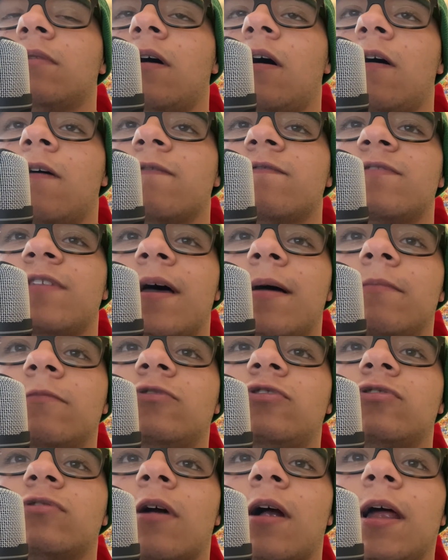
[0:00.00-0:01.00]
of them
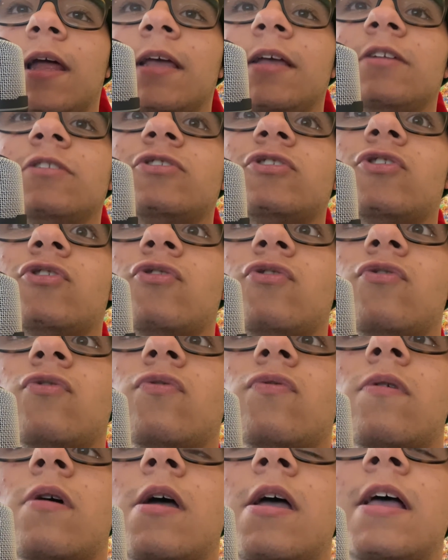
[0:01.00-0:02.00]
trying
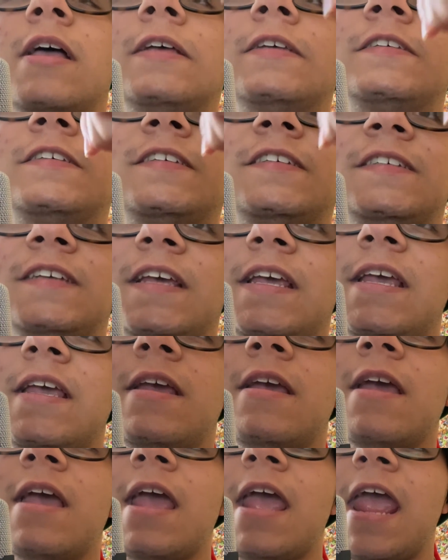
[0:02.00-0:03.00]
to see